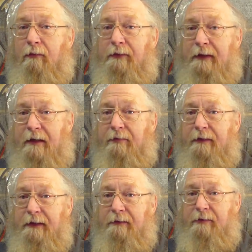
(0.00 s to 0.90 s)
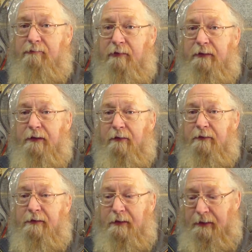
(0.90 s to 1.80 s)
Never leave it running
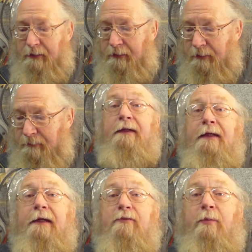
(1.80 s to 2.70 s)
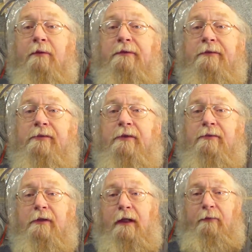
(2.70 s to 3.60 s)
unattended. Next one
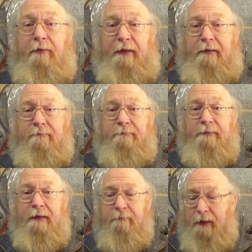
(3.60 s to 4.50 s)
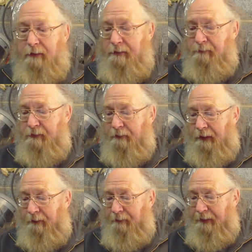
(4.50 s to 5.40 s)
concerns clothing. Yeah, items of
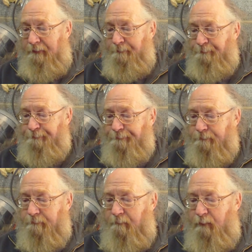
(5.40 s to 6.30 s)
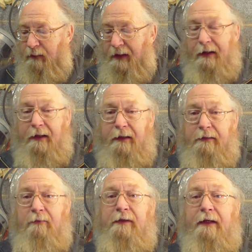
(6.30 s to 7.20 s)
clothing.
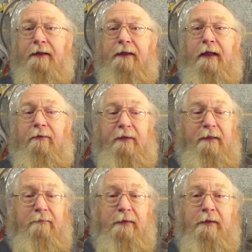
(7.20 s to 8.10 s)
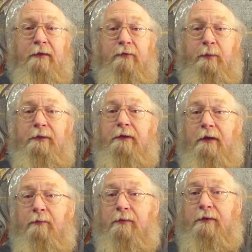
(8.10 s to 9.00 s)
No dangly clothing, because what you
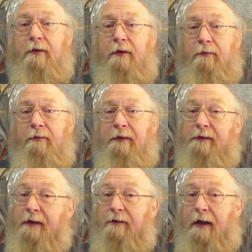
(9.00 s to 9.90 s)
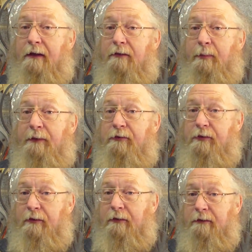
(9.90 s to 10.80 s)
don't want to do is get tangled up in the
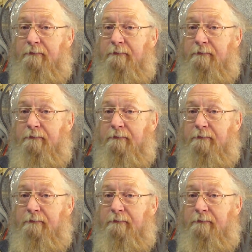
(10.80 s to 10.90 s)
chuck.